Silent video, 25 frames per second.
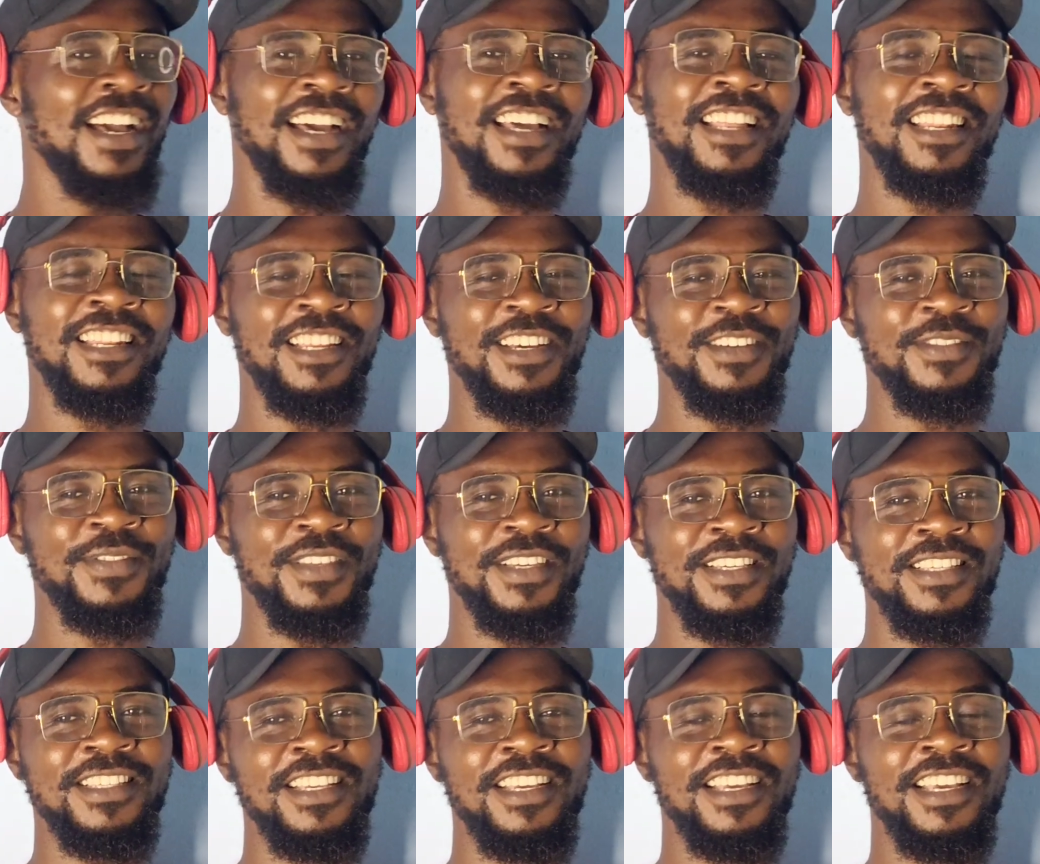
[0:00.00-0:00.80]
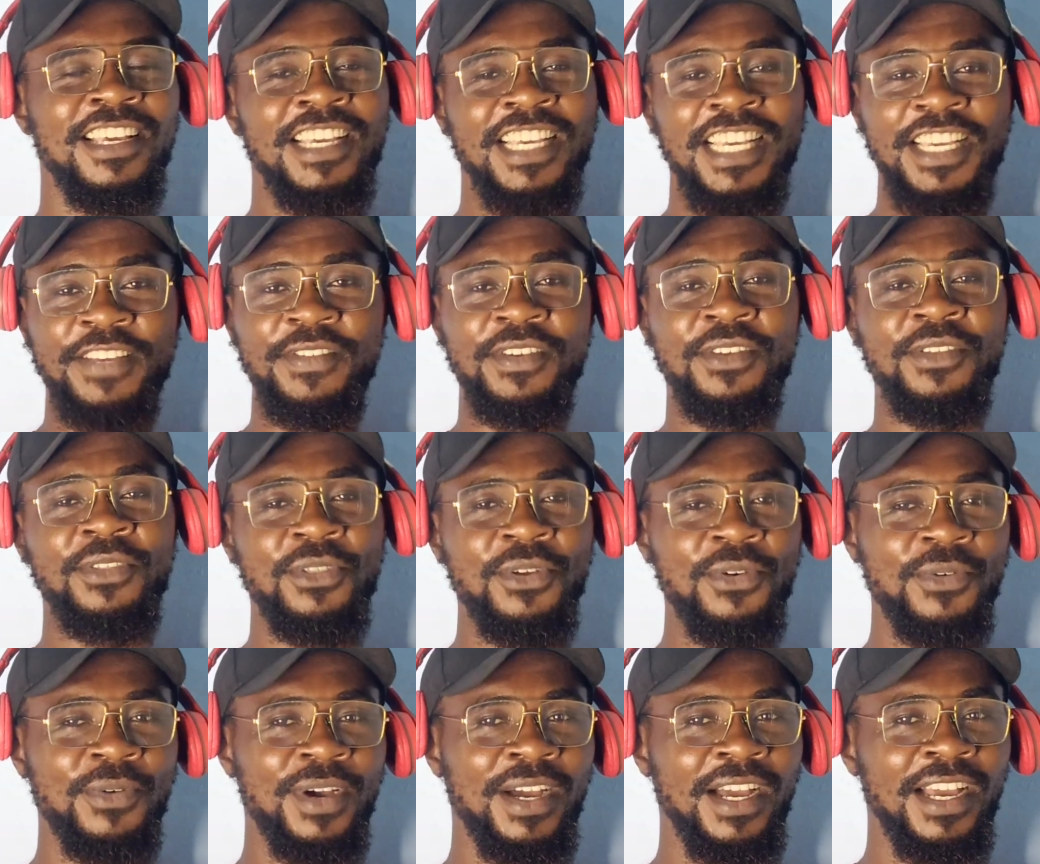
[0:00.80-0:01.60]
I love this.
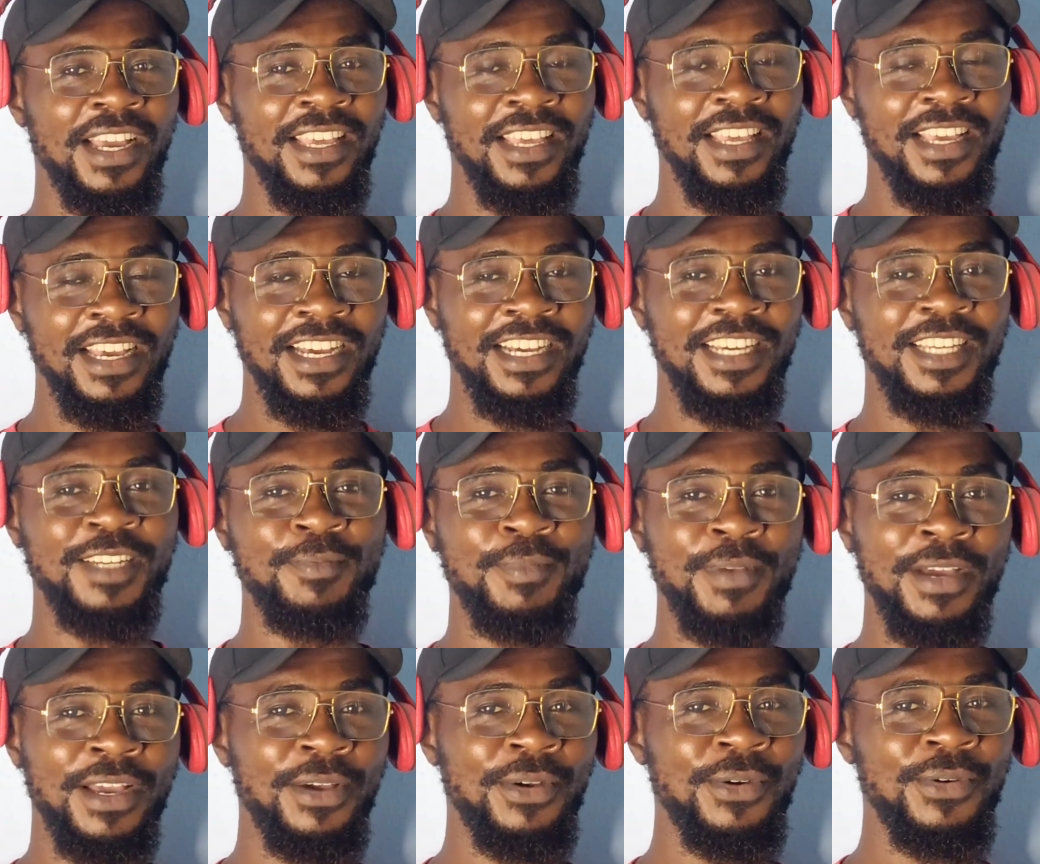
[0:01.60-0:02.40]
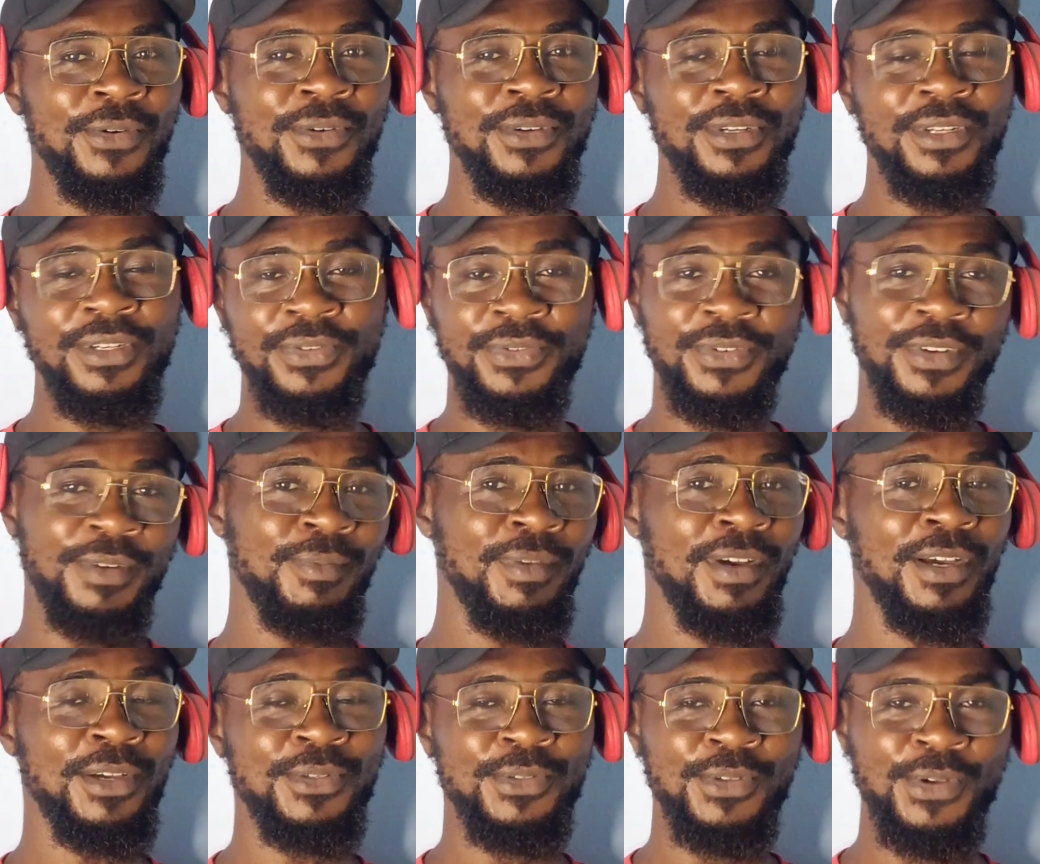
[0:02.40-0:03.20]
Even though I had my own
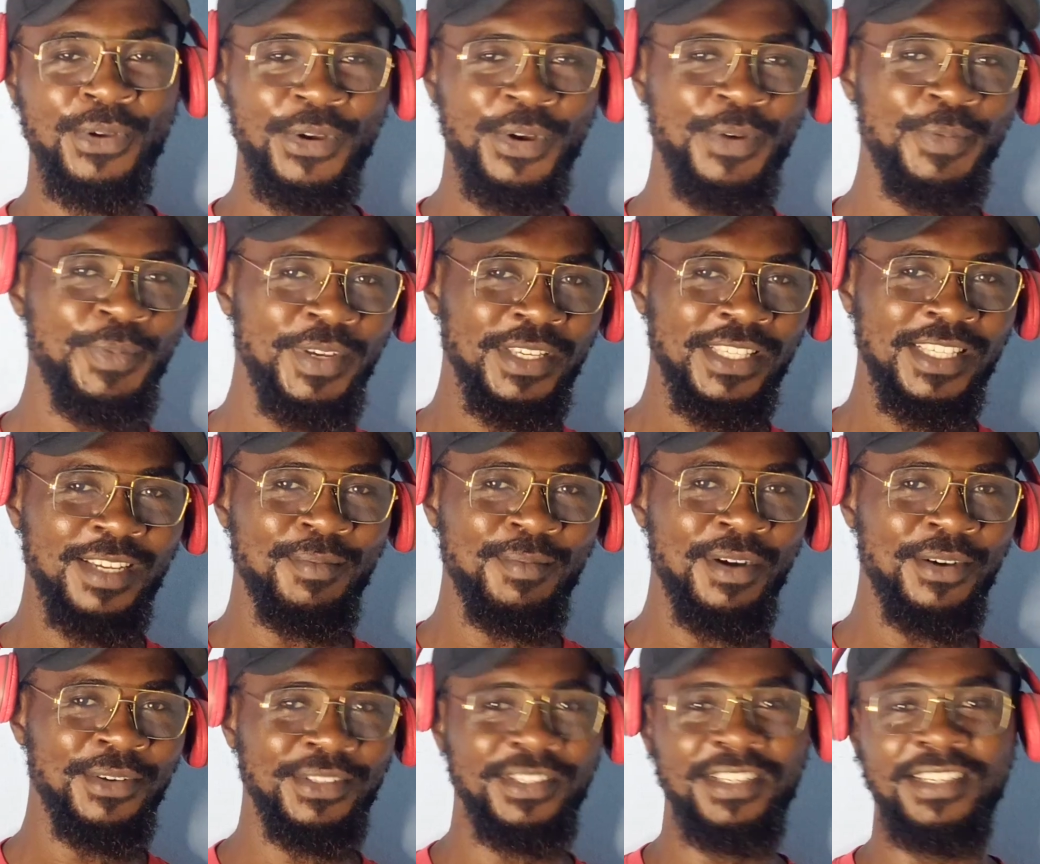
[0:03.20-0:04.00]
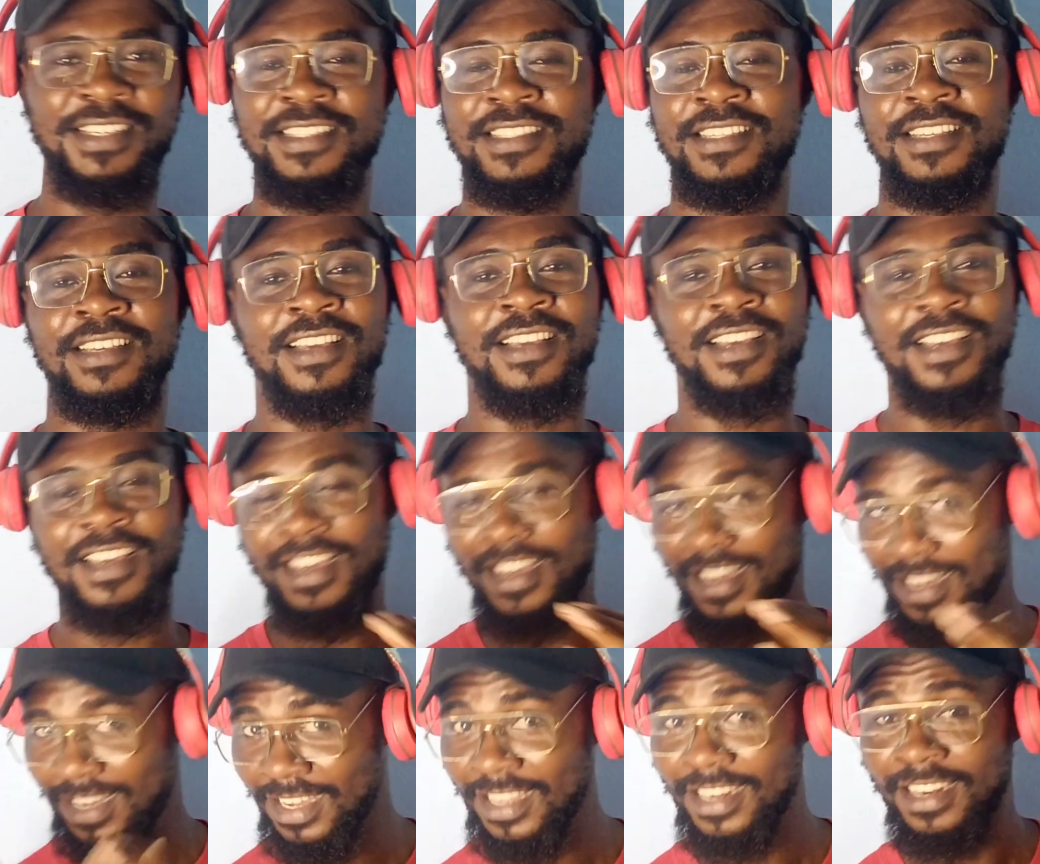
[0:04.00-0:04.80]
remarks or comments about it.
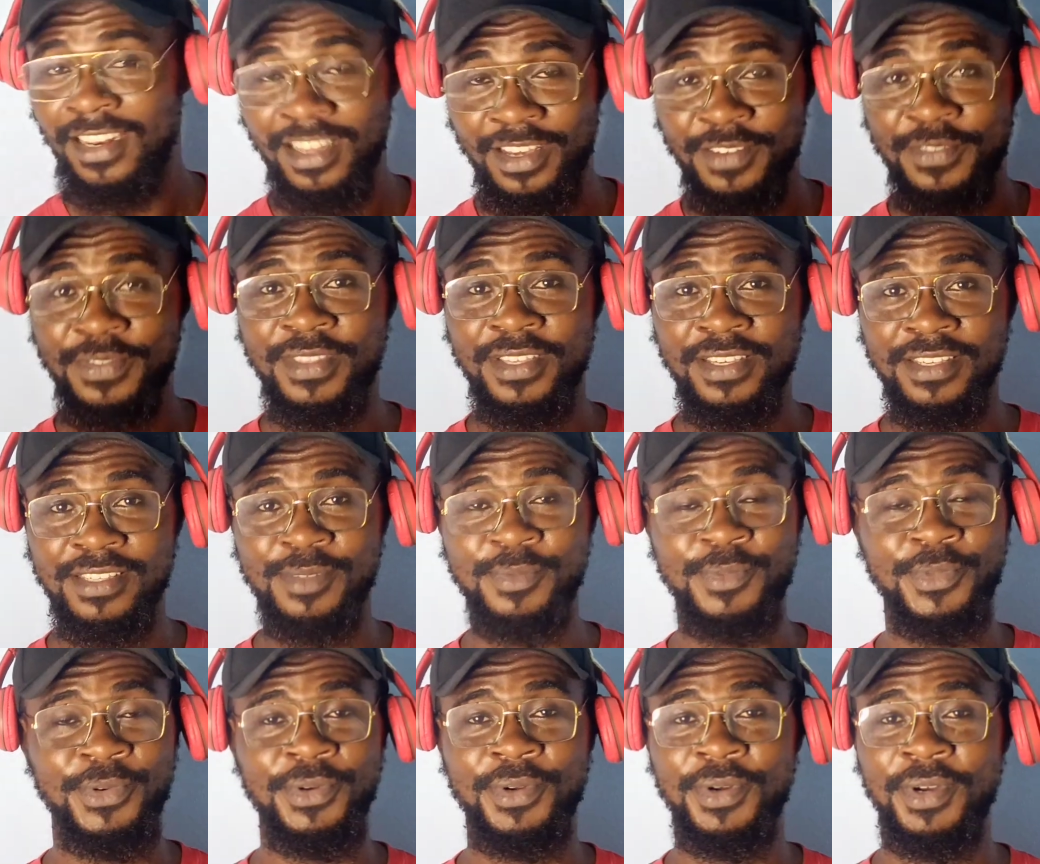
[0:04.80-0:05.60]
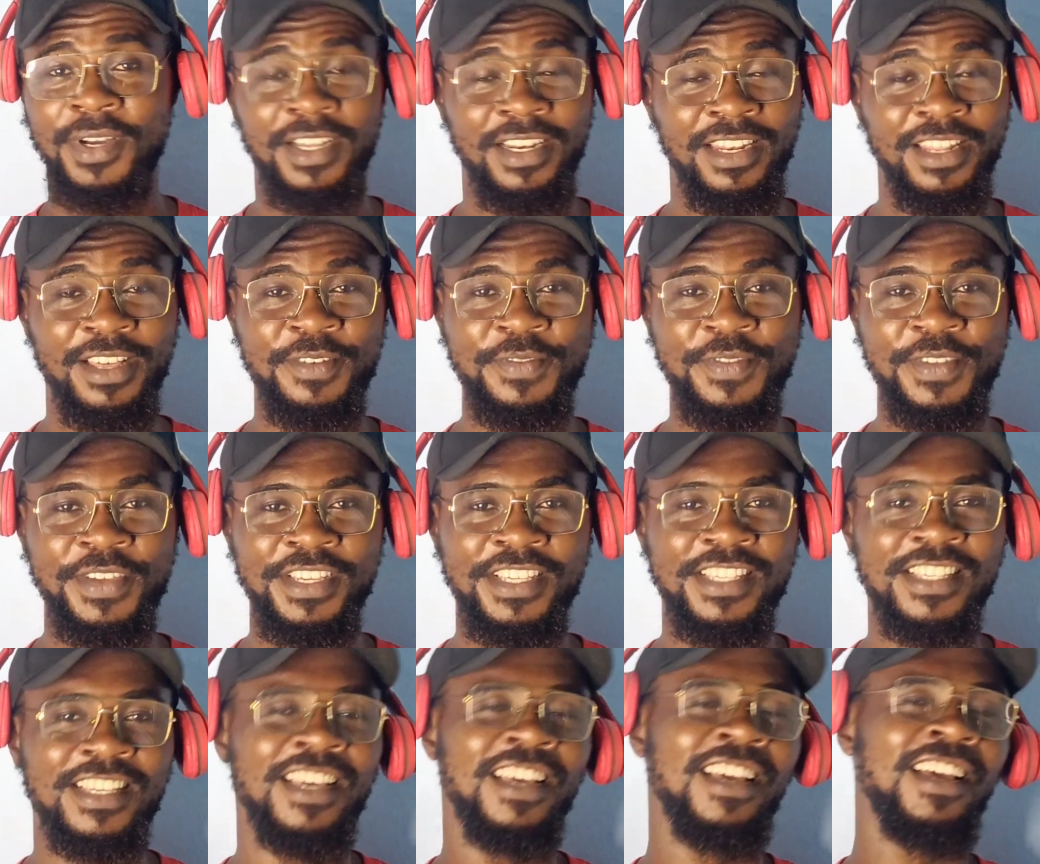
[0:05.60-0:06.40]
I love this, bro. I love
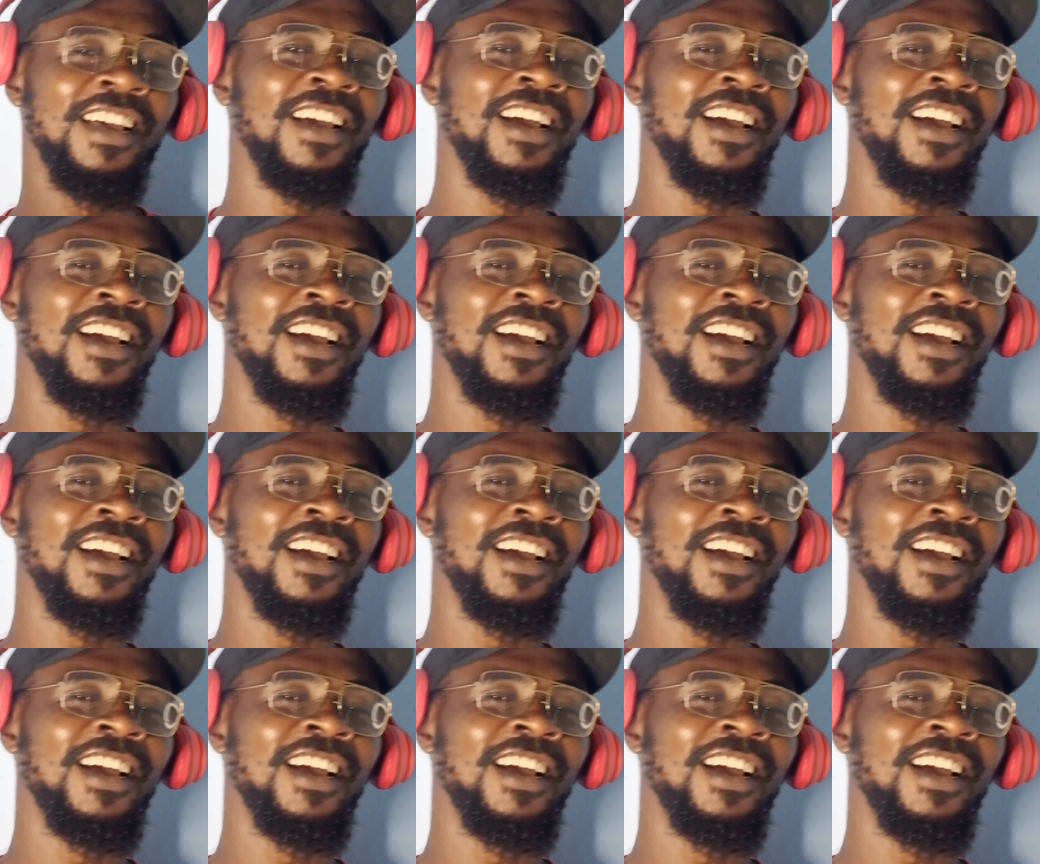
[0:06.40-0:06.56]
this.